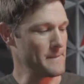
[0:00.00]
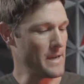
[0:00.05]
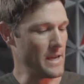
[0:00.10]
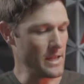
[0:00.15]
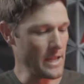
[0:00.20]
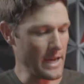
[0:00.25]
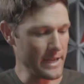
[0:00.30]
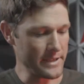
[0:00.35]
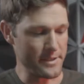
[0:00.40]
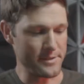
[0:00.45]

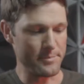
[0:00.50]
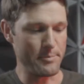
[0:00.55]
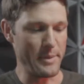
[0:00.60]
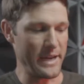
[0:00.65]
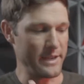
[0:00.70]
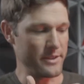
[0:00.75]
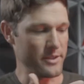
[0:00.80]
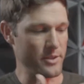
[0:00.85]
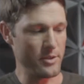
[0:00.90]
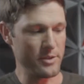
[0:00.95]
like this
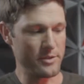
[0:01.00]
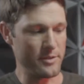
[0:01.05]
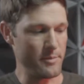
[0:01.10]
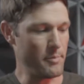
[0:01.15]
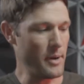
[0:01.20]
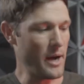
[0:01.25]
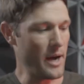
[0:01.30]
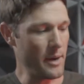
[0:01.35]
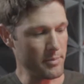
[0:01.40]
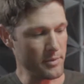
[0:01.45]
bag though. It's a
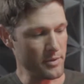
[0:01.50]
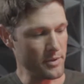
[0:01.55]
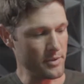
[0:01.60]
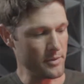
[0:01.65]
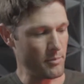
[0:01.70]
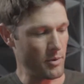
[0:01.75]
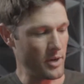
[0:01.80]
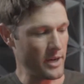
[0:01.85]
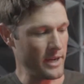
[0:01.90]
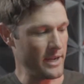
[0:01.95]
popular
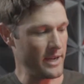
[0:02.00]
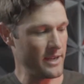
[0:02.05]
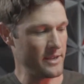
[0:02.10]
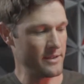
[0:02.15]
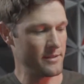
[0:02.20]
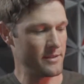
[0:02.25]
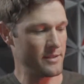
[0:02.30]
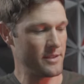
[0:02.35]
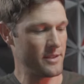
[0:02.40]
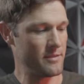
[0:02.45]

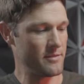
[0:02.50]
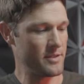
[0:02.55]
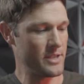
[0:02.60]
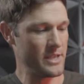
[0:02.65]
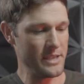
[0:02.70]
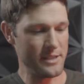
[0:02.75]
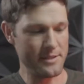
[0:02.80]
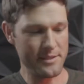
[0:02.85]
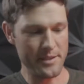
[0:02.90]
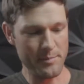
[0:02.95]
brand.
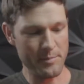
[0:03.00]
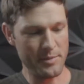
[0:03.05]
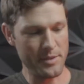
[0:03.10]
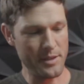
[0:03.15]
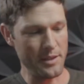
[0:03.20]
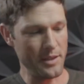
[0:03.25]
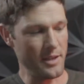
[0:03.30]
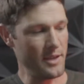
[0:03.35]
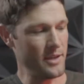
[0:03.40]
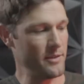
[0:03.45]
Kids seem to
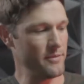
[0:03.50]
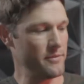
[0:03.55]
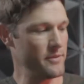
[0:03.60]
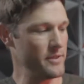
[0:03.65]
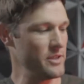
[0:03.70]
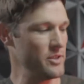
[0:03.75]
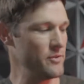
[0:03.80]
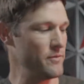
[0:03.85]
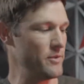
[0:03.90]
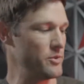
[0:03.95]
love
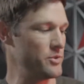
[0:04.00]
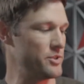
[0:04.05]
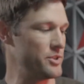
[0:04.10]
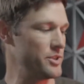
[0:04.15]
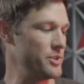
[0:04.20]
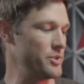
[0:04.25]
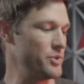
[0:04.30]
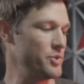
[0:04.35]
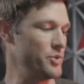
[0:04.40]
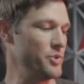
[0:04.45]

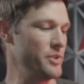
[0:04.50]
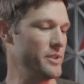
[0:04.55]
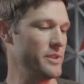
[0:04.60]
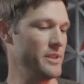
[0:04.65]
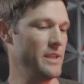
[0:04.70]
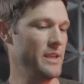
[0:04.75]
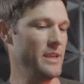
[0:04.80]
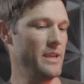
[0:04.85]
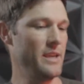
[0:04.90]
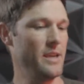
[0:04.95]
EvoShield.
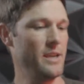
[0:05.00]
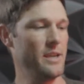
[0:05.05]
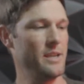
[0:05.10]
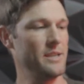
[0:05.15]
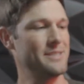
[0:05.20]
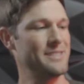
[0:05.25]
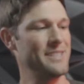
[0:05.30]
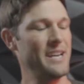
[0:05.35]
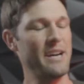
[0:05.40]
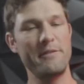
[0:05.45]

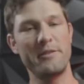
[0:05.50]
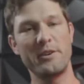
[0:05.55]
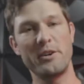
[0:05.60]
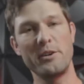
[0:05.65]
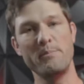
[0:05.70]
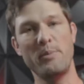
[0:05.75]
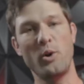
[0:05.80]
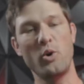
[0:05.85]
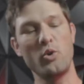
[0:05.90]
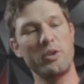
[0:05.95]
It's not
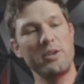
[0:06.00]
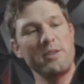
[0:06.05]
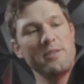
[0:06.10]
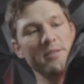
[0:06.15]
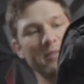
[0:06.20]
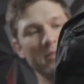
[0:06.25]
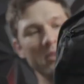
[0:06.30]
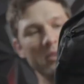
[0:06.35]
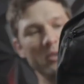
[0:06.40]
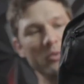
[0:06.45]
very bulky,
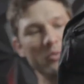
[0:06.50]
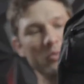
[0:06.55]
so